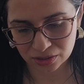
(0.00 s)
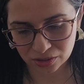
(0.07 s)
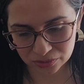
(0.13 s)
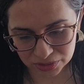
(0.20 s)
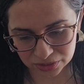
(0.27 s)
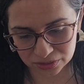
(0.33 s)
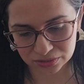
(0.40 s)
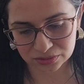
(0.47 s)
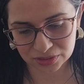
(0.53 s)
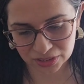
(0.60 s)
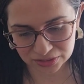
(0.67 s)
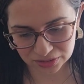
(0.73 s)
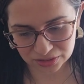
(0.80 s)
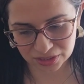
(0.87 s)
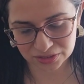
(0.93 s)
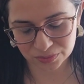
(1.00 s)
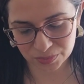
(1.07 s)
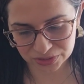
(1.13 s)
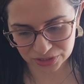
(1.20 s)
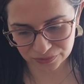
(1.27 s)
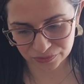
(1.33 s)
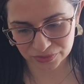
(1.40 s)
Okay, that's a
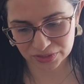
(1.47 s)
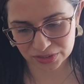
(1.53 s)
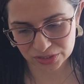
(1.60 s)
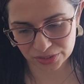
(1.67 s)
bit different.